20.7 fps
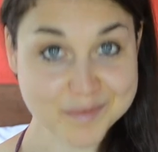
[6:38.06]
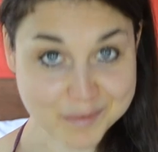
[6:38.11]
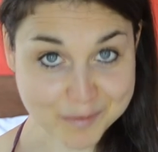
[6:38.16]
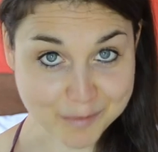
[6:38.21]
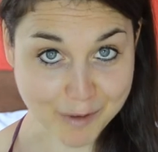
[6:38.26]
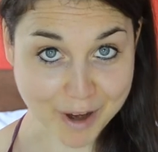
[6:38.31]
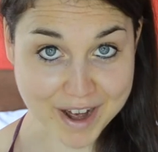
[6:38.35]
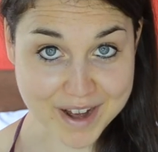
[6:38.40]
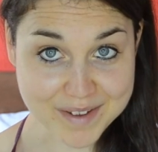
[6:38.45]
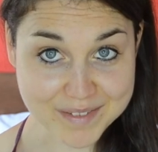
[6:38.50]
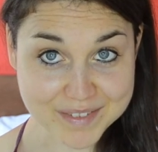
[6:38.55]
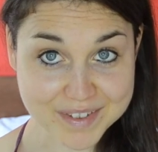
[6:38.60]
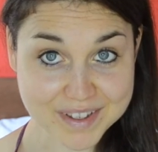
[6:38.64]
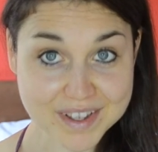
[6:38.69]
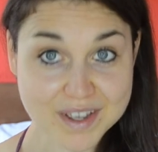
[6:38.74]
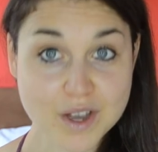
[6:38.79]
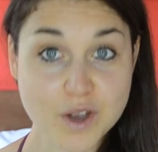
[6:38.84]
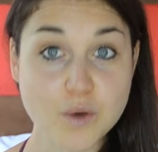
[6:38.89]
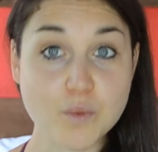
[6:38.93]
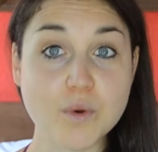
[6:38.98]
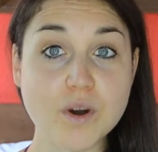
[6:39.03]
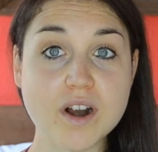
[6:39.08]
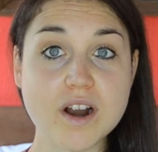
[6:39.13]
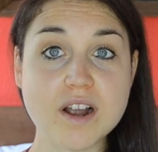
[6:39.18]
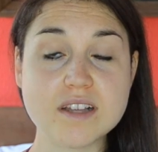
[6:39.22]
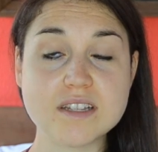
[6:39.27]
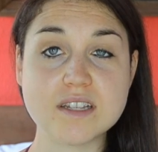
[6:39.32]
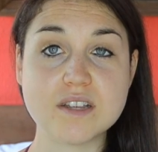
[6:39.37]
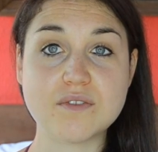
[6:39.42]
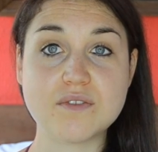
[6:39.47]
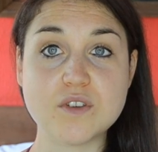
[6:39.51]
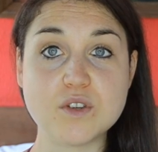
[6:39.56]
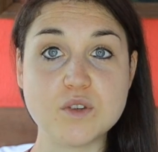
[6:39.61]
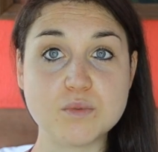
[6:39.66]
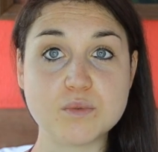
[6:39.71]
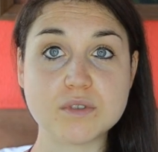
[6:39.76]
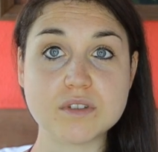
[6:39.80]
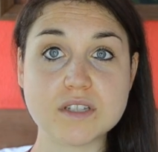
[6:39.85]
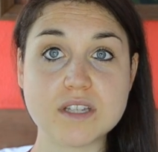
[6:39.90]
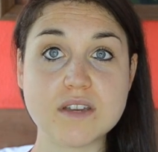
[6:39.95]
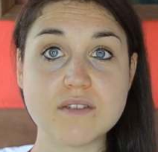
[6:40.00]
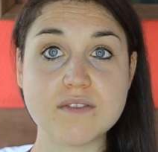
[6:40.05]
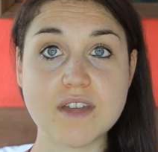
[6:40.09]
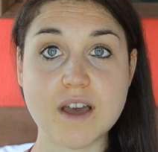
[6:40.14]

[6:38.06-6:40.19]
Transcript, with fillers: Right? Whereas if you believe